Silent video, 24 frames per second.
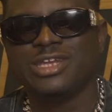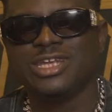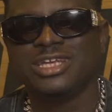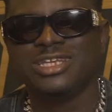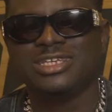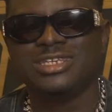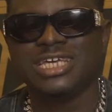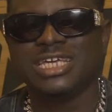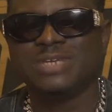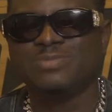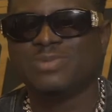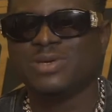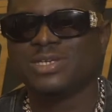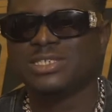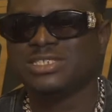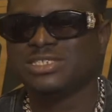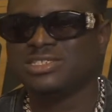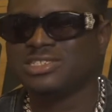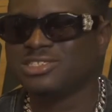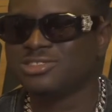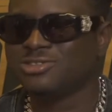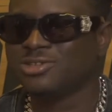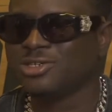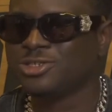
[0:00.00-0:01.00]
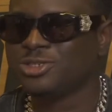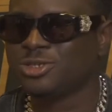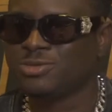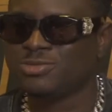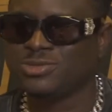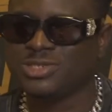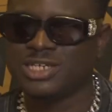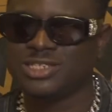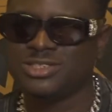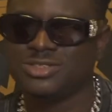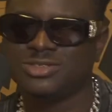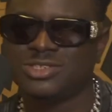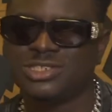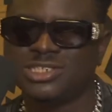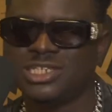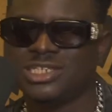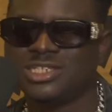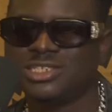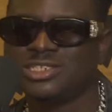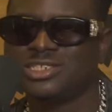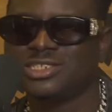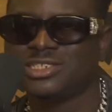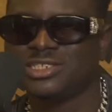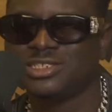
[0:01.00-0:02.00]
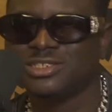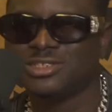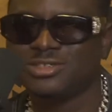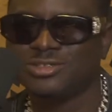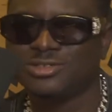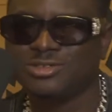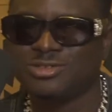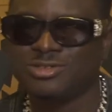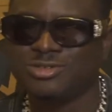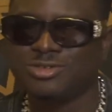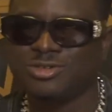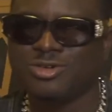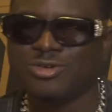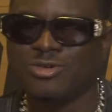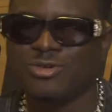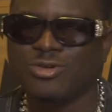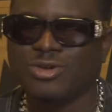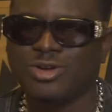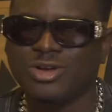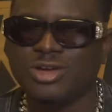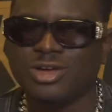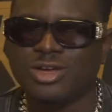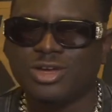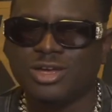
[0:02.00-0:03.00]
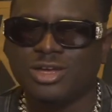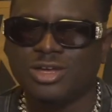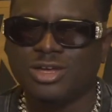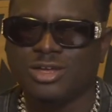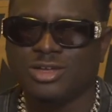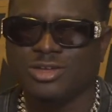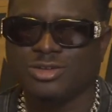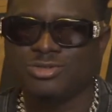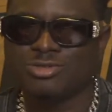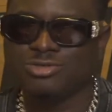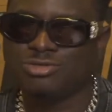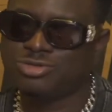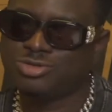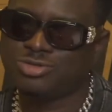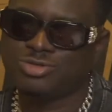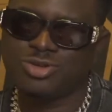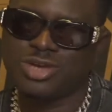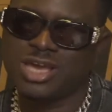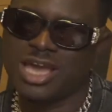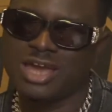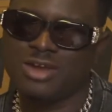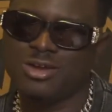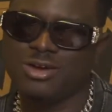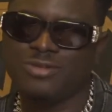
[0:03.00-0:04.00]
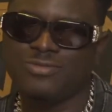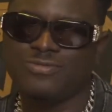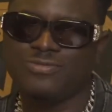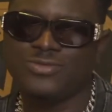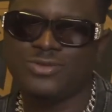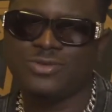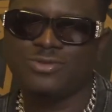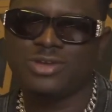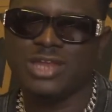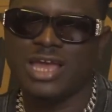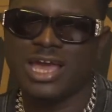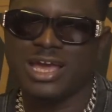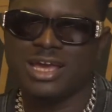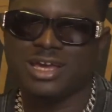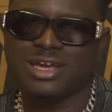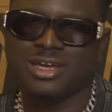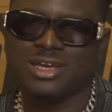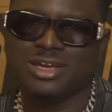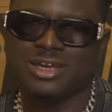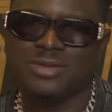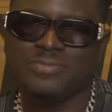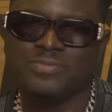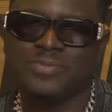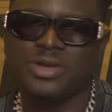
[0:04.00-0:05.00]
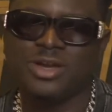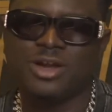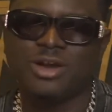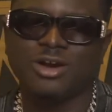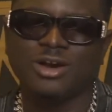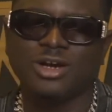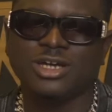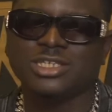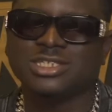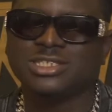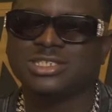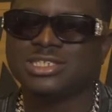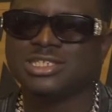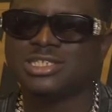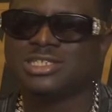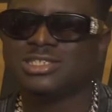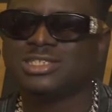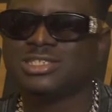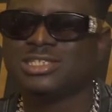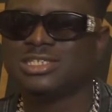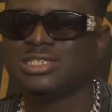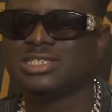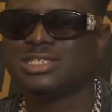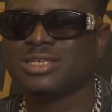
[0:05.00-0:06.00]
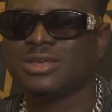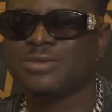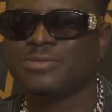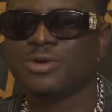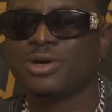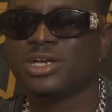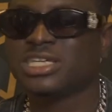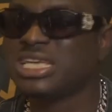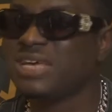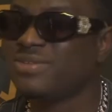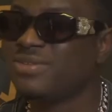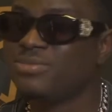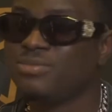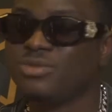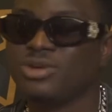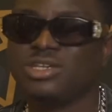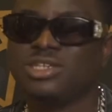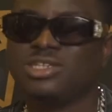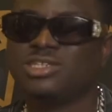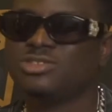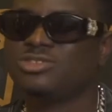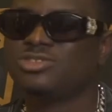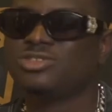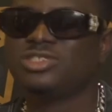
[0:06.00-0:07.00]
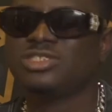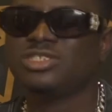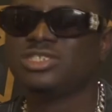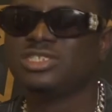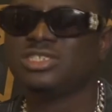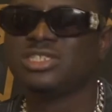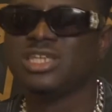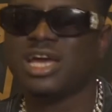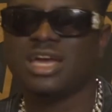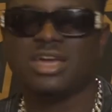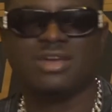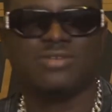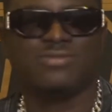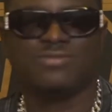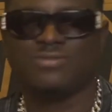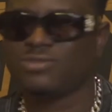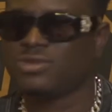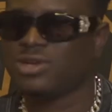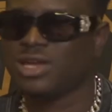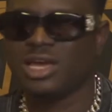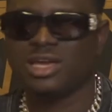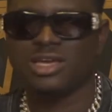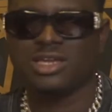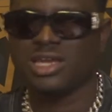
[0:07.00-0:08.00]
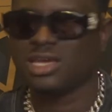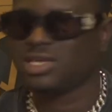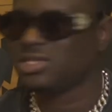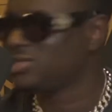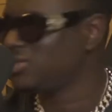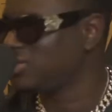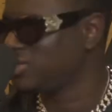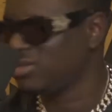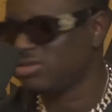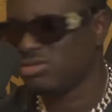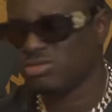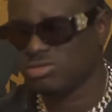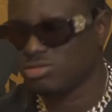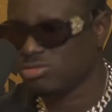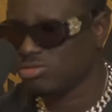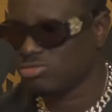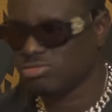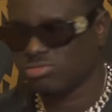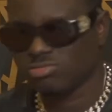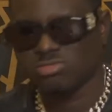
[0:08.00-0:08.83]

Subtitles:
a dead person is not subject to change. You know, you cannot feel like because it is because everybody is using iPhone now. You know, say no,